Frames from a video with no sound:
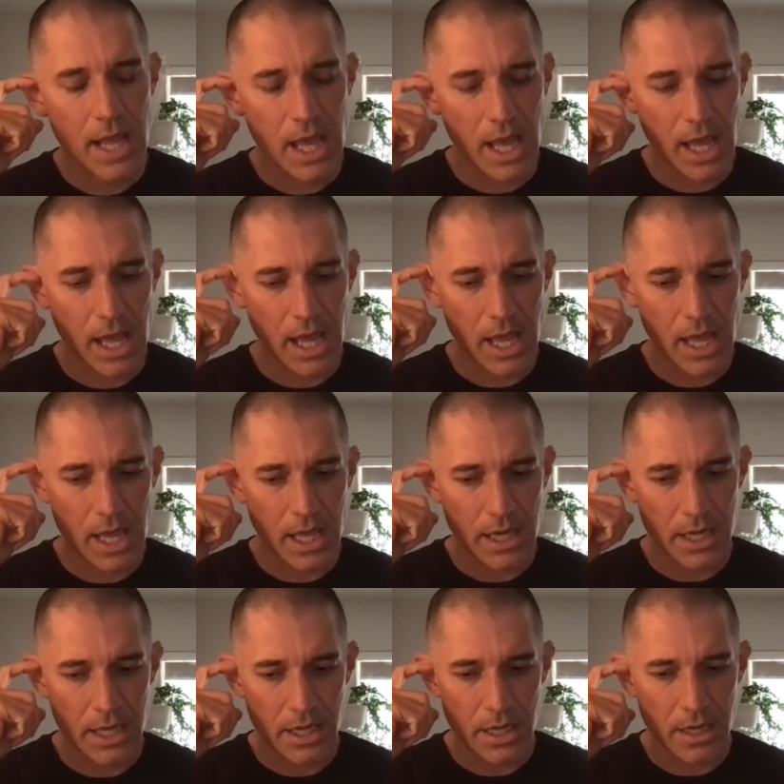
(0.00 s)

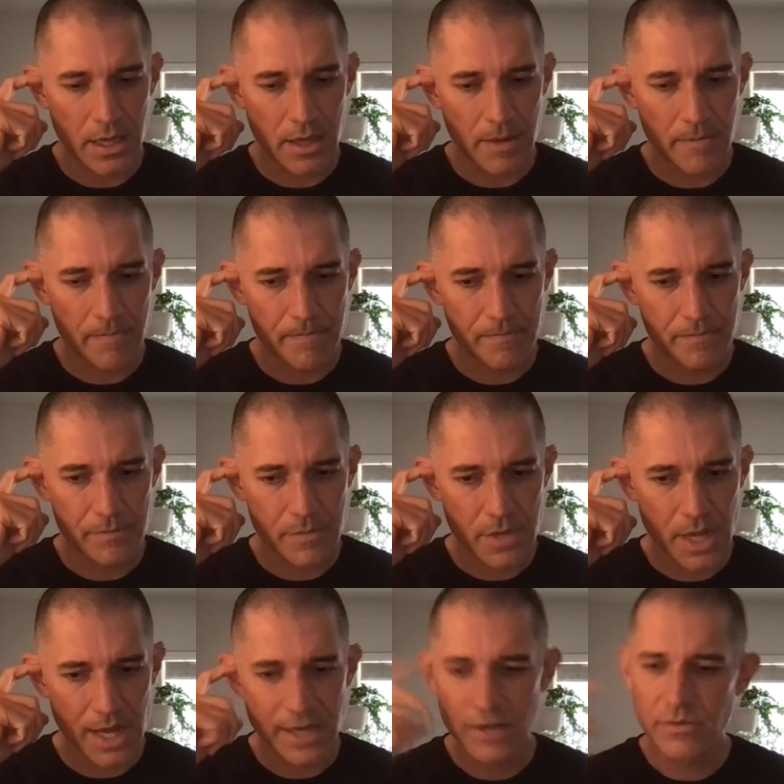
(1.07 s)
and I
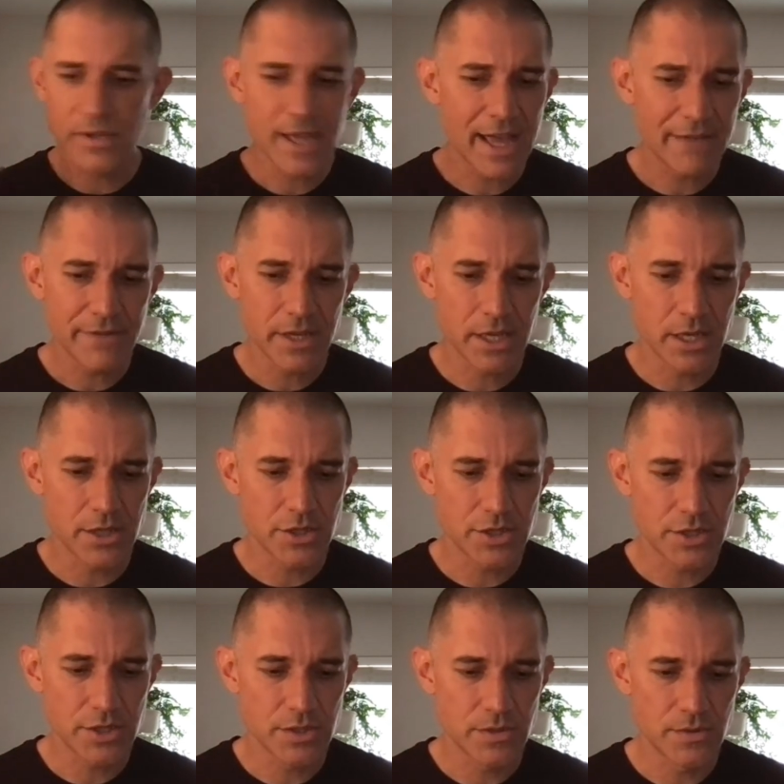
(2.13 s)
didn't really have any
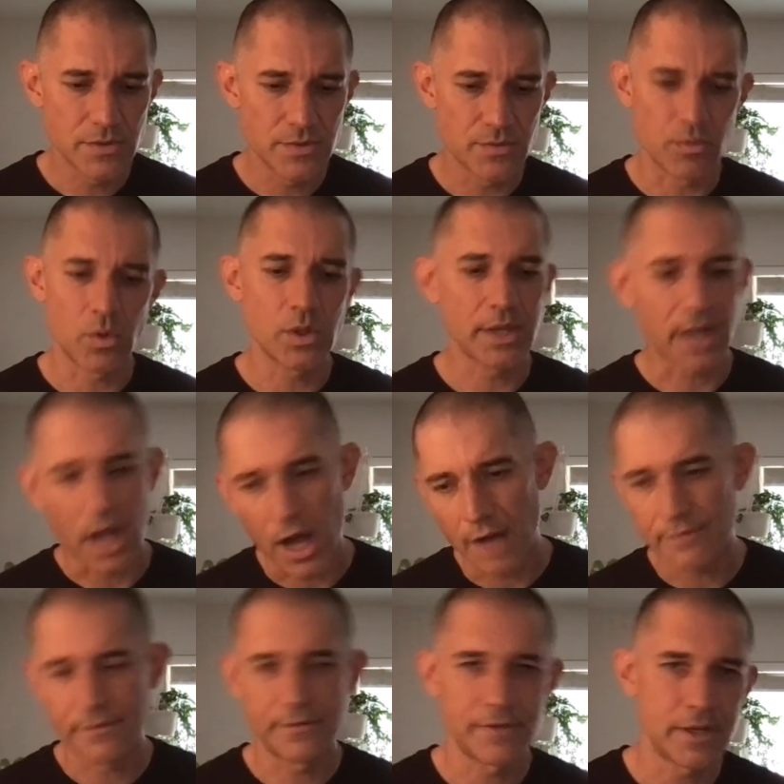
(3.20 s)
issues rolling
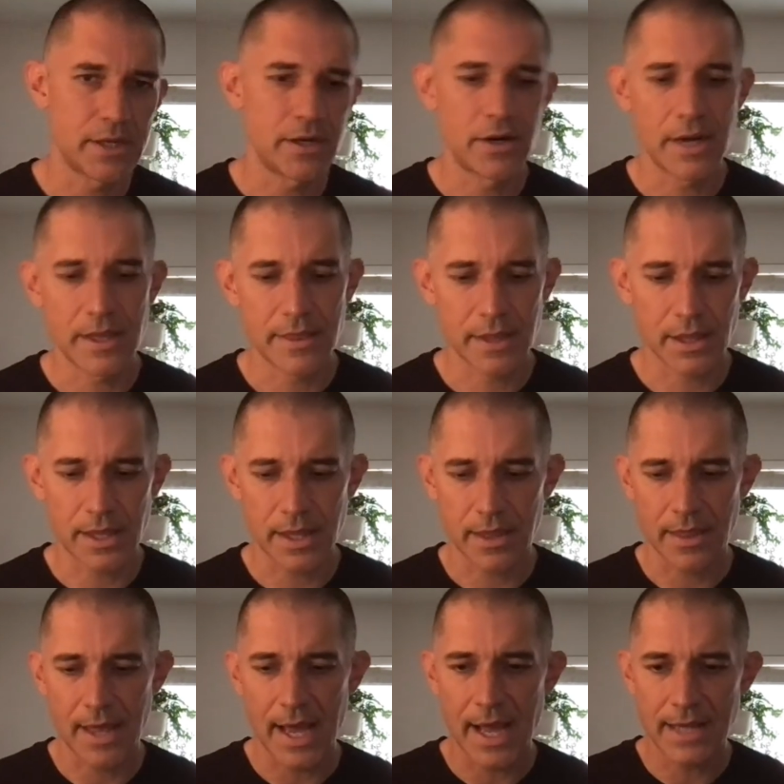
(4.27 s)
off of it or anything like
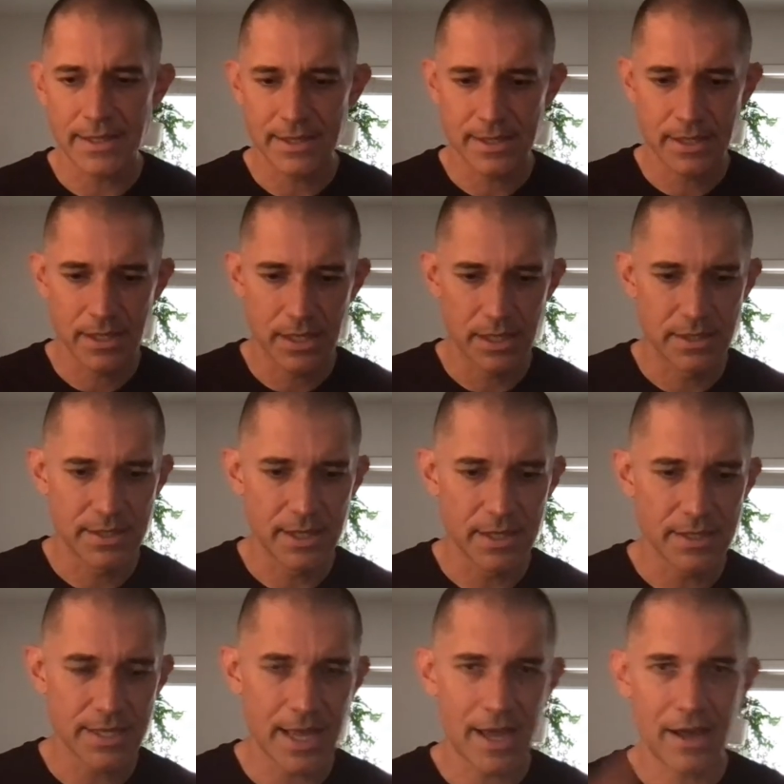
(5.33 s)
that. It
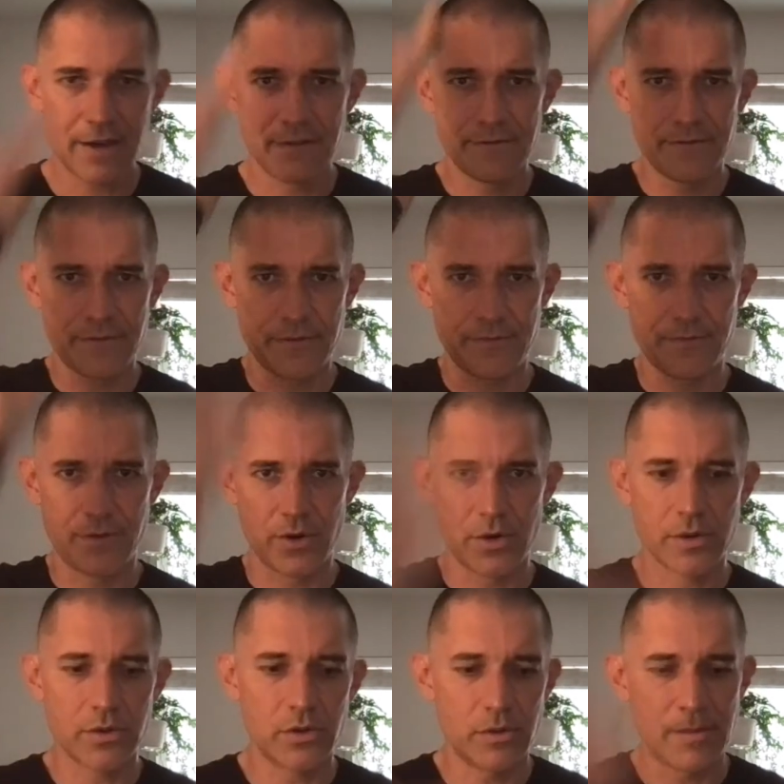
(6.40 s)
does have
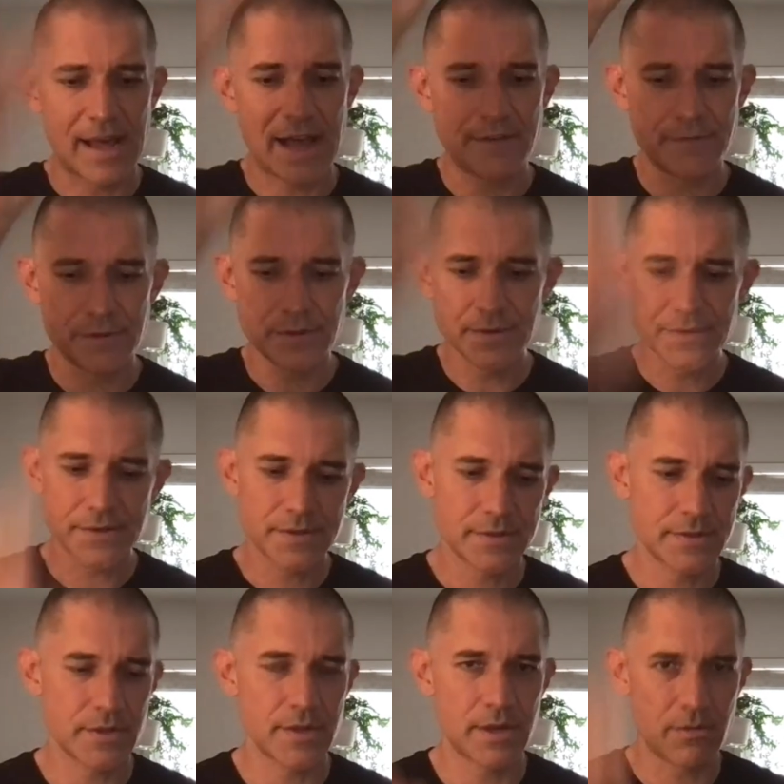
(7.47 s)
vertical baffles,
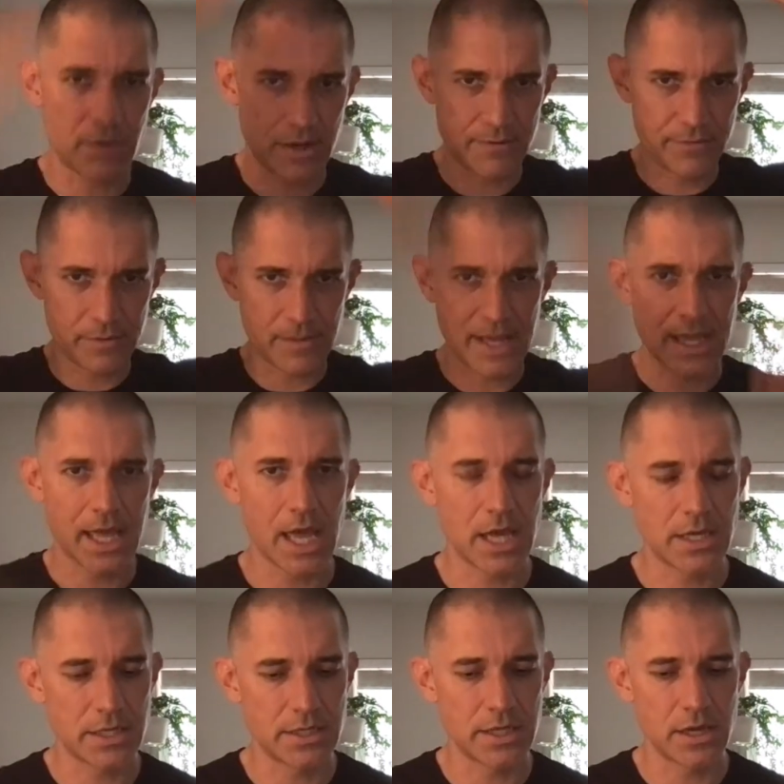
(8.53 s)
so they run from like head
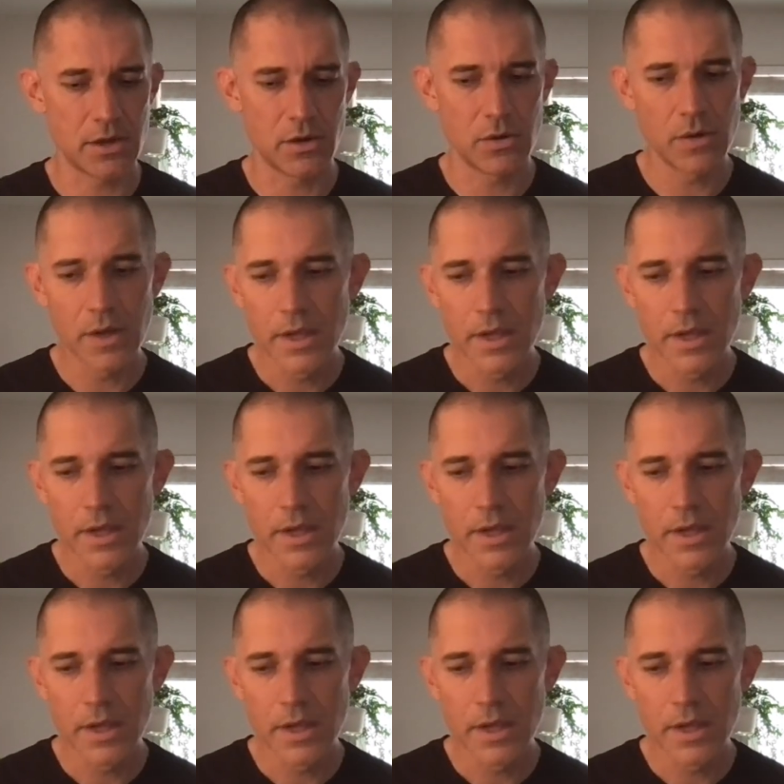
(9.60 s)
to toe,